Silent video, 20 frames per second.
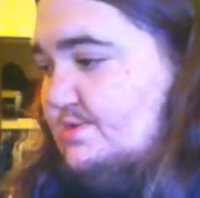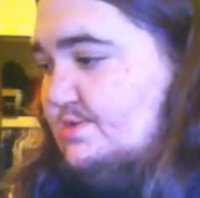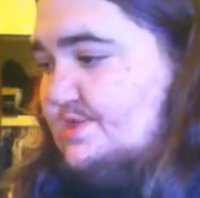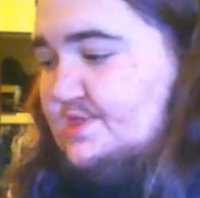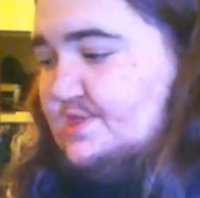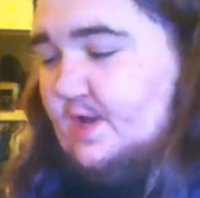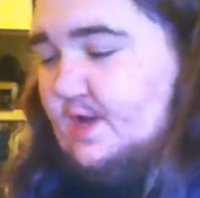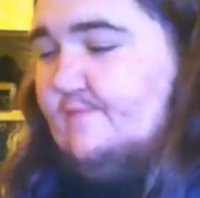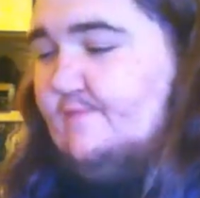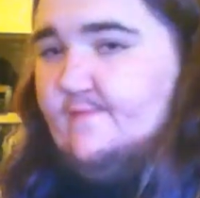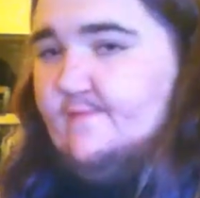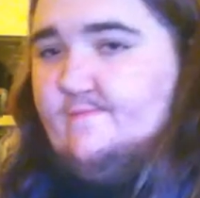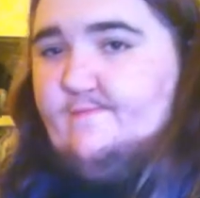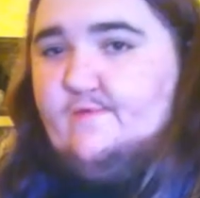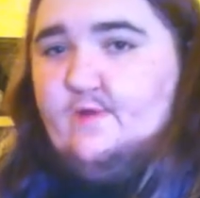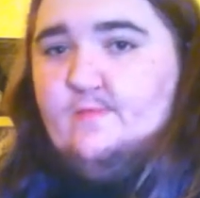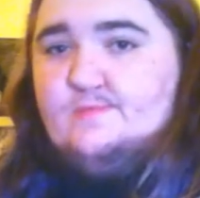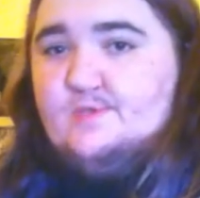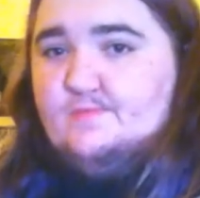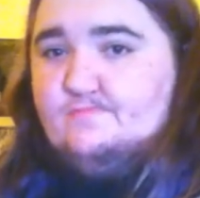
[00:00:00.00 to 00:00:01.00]
suffered
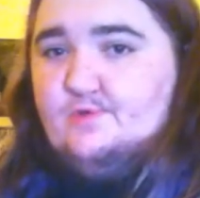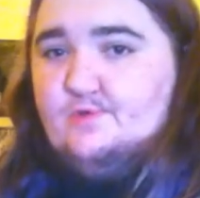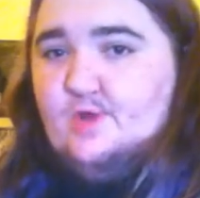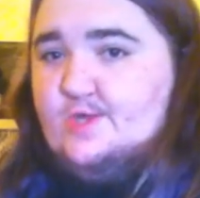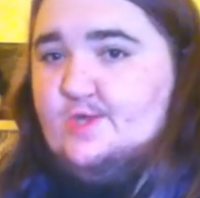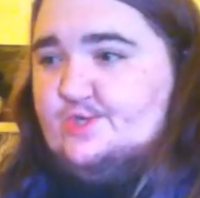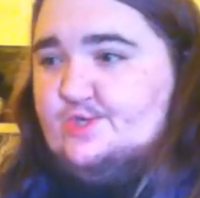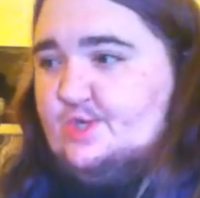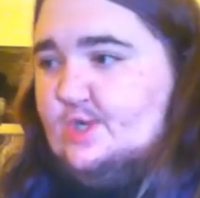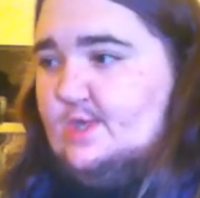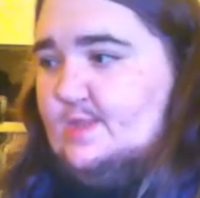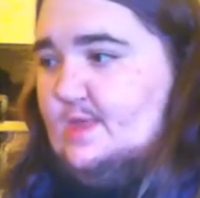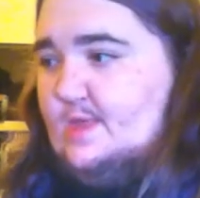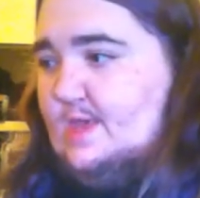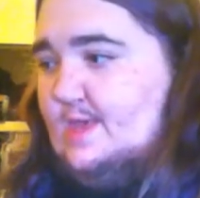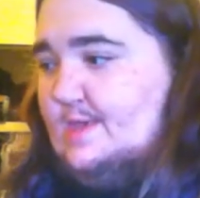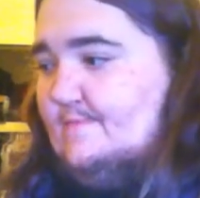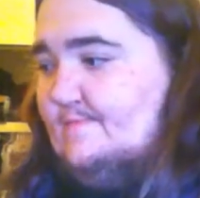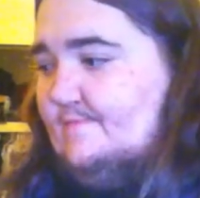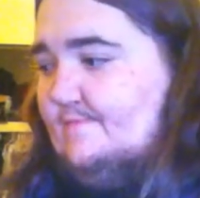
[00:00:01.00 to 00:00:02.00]
from depression
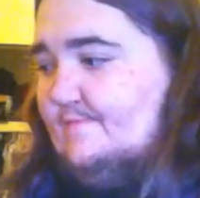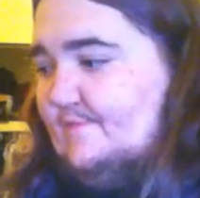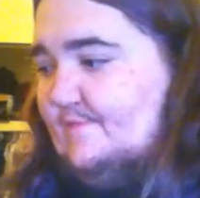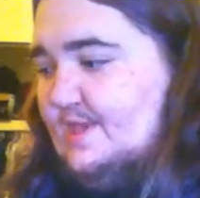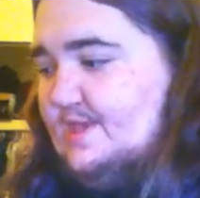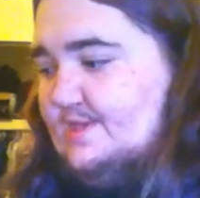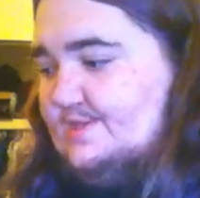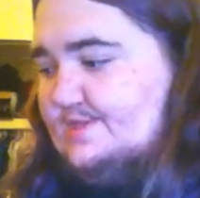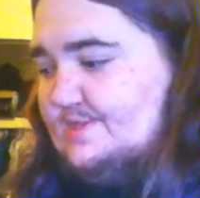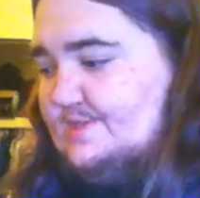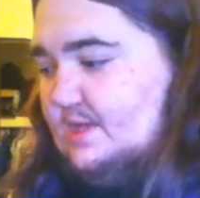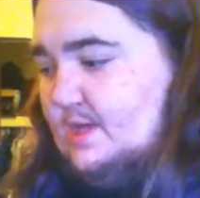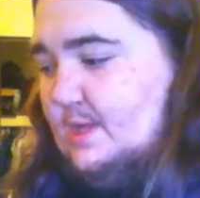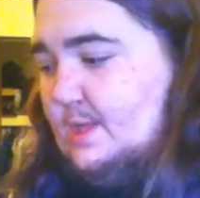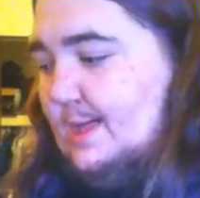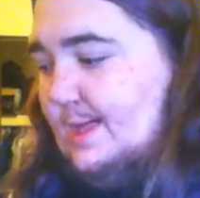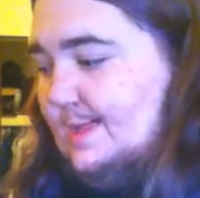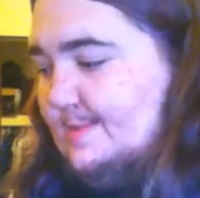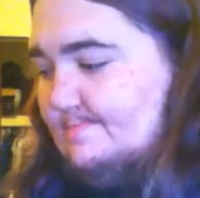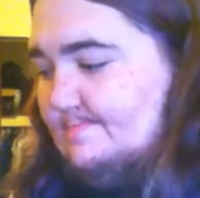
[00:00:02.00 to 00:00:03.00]
and faced a
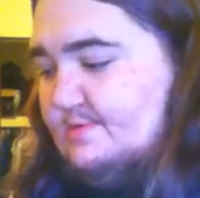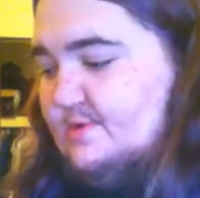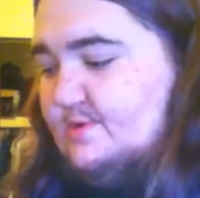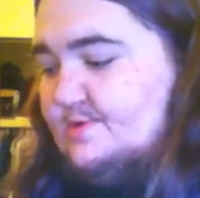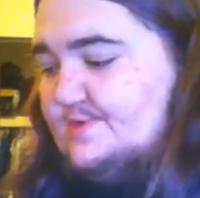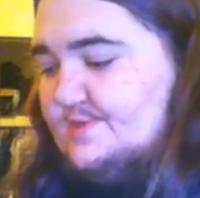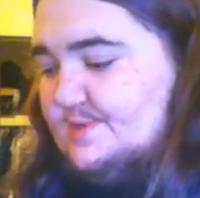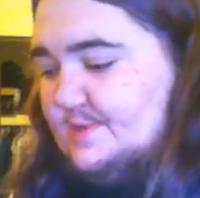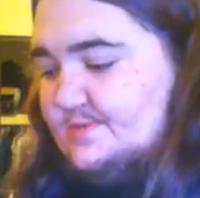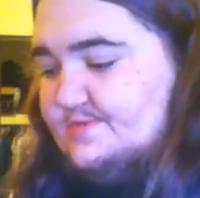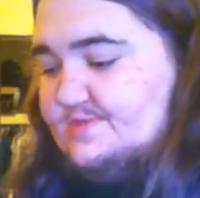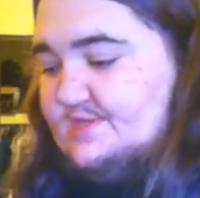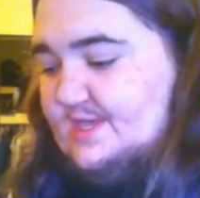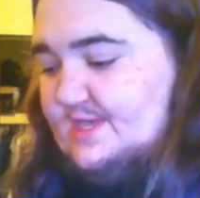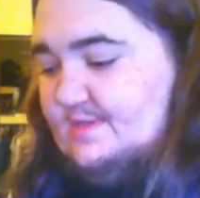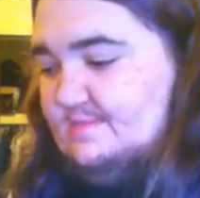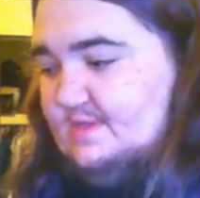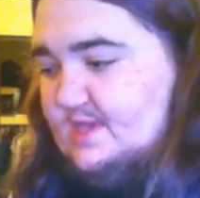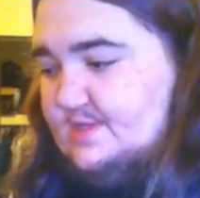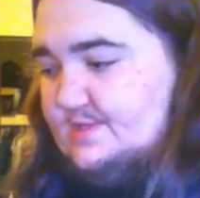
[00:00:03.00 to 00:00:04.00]
lot of personal
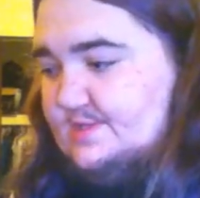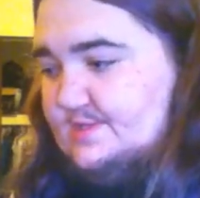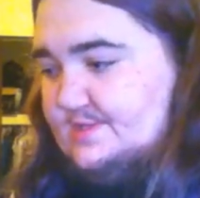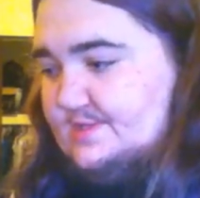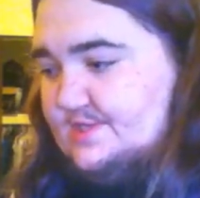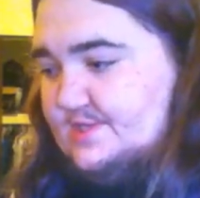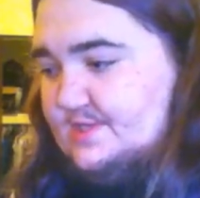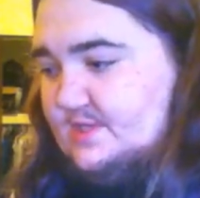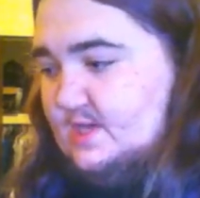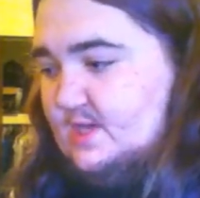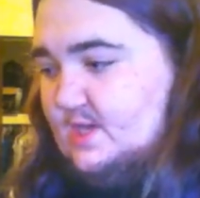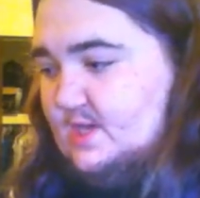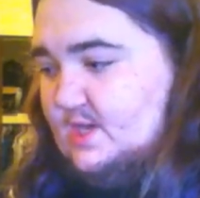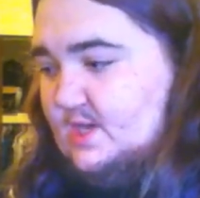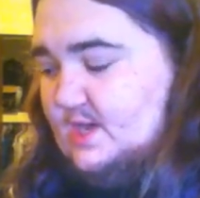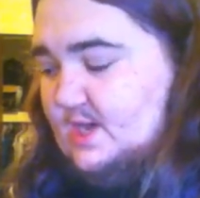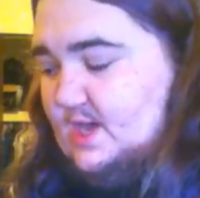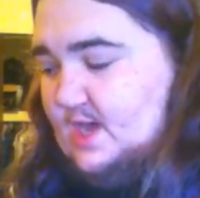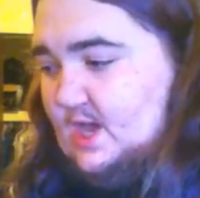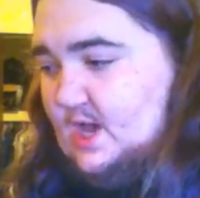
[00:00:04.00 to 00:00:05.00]
demons,
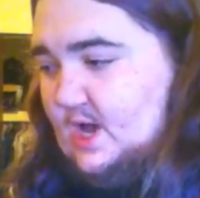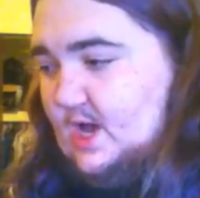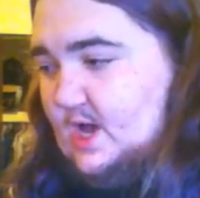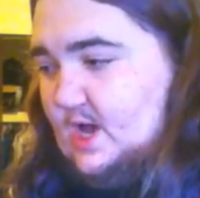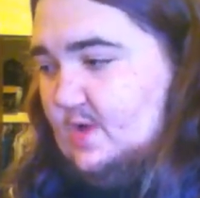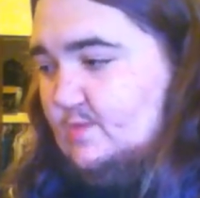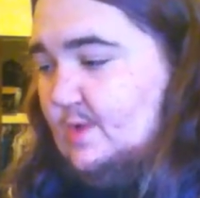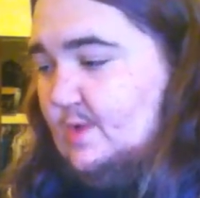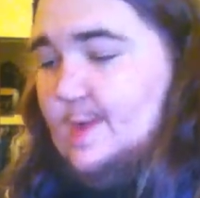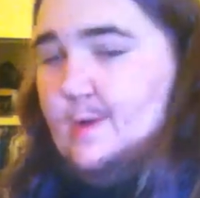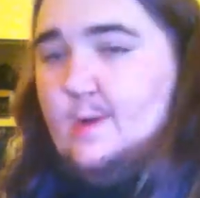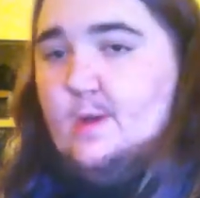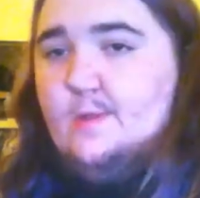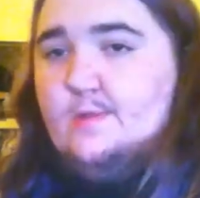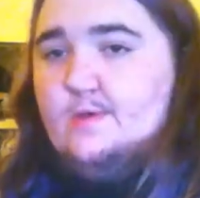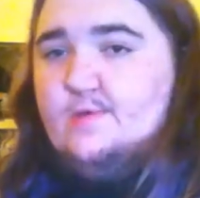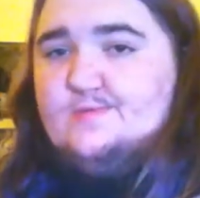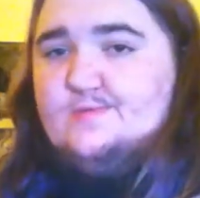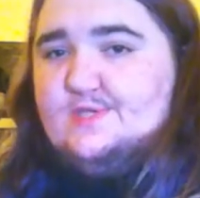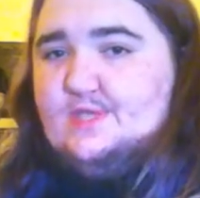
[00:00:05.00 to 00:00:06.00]
uh, whether
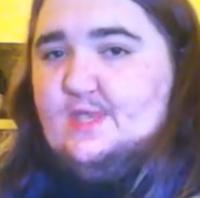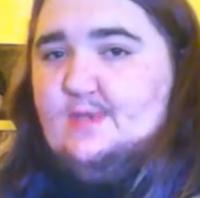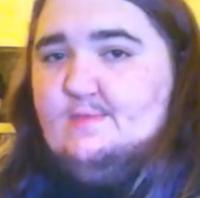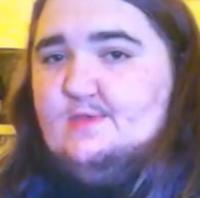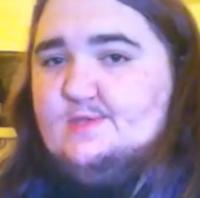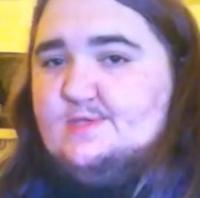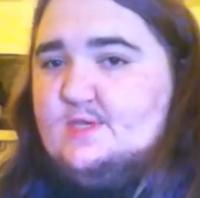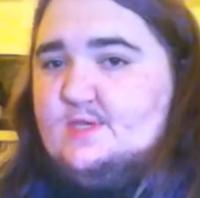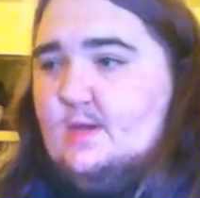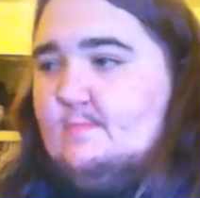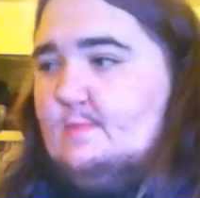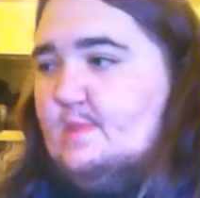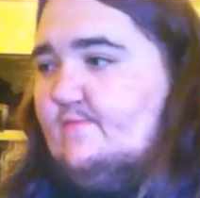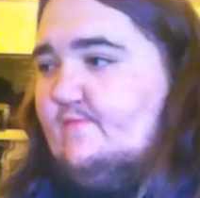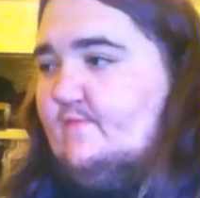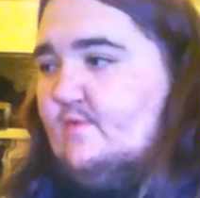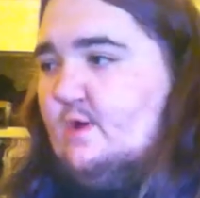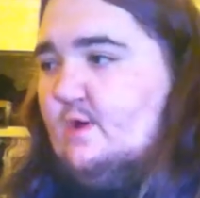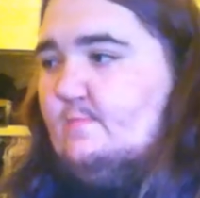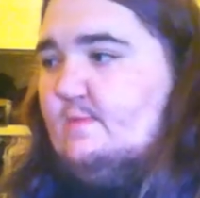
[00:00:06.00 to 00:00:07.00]
those demons come in the
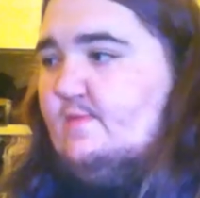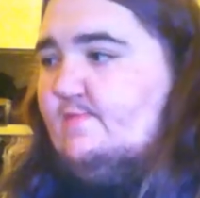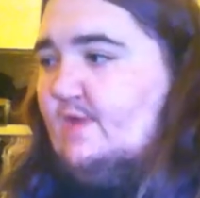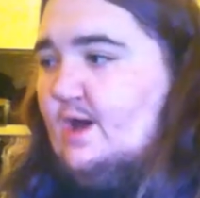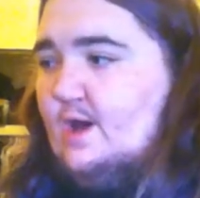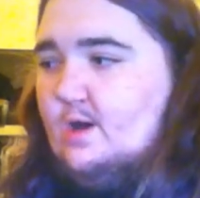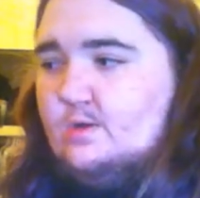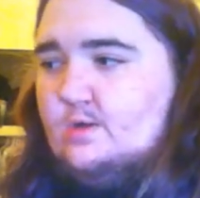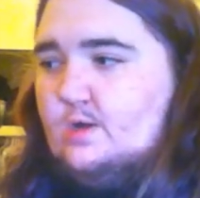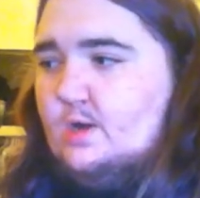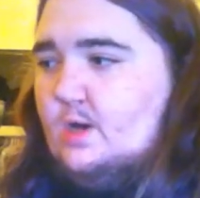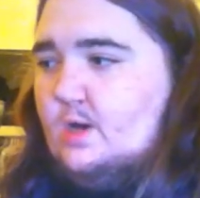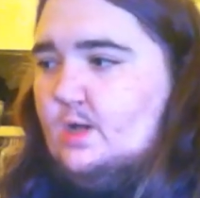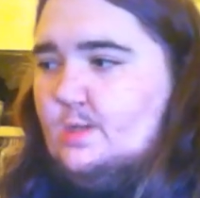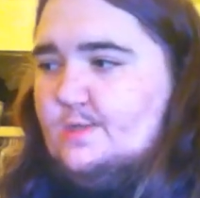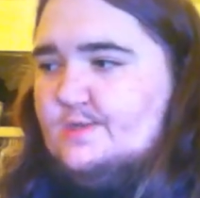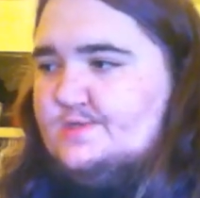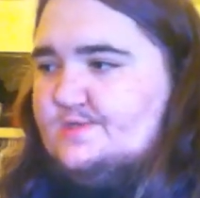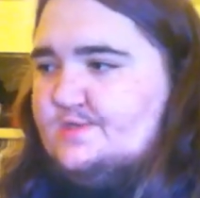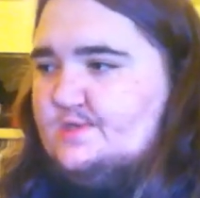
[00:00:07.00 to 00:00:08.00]
form of
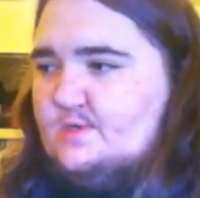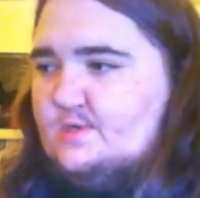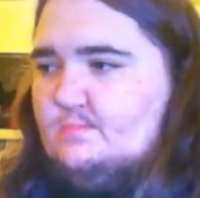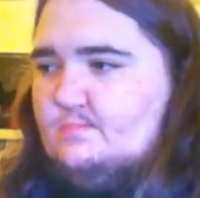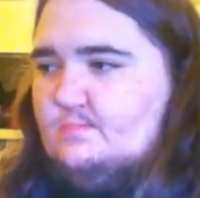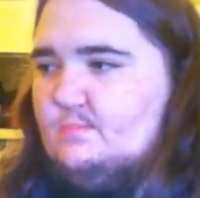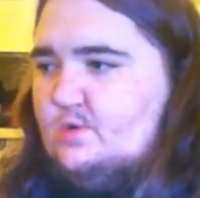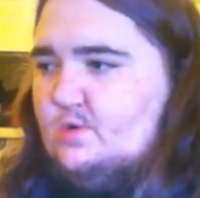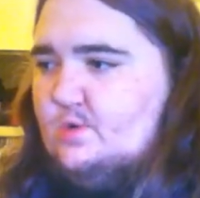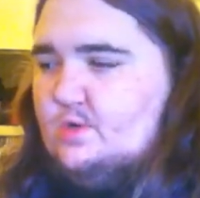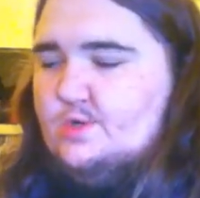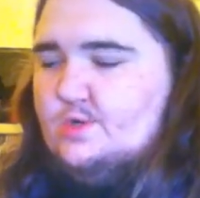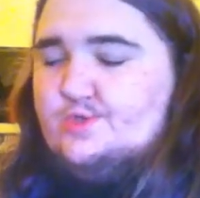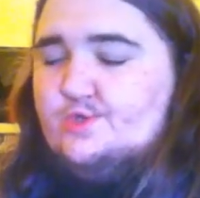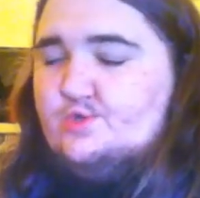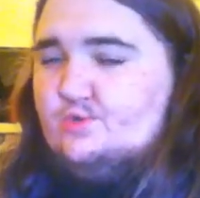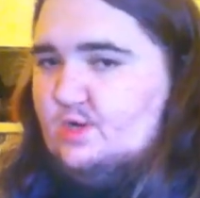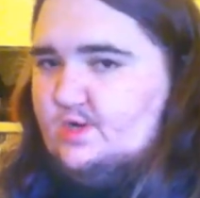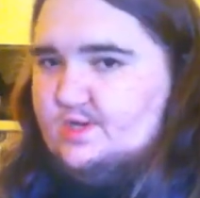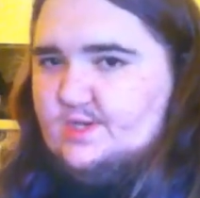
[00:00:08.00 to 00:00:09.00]
alcoholism or
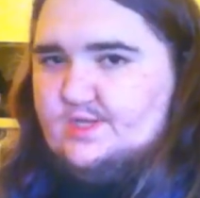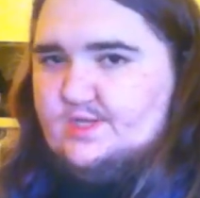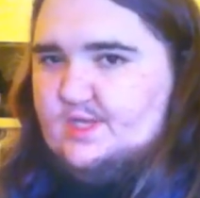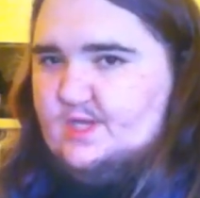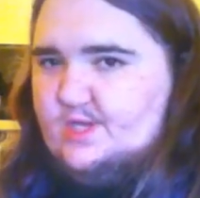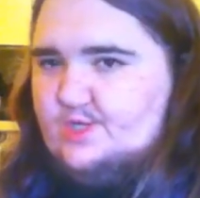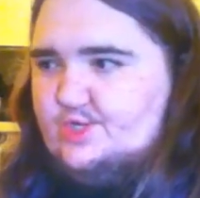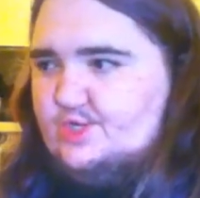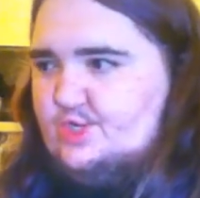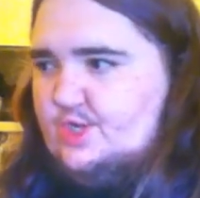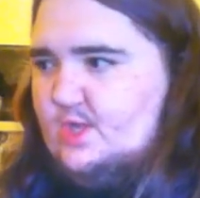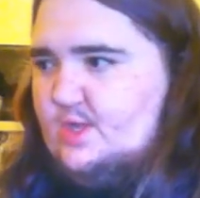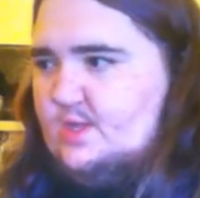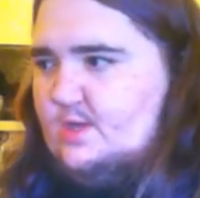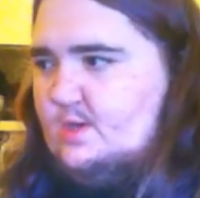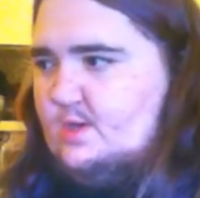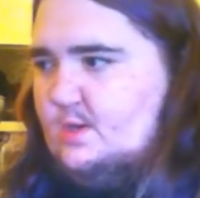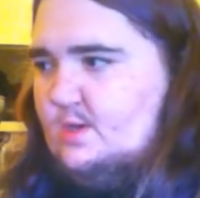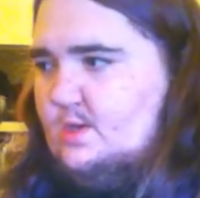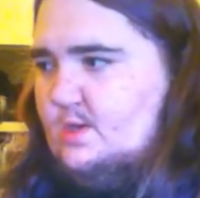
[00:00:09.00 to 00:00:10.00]
drug
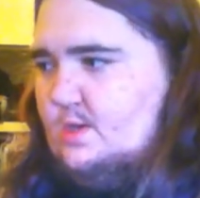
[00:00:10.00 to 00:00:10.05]
addiction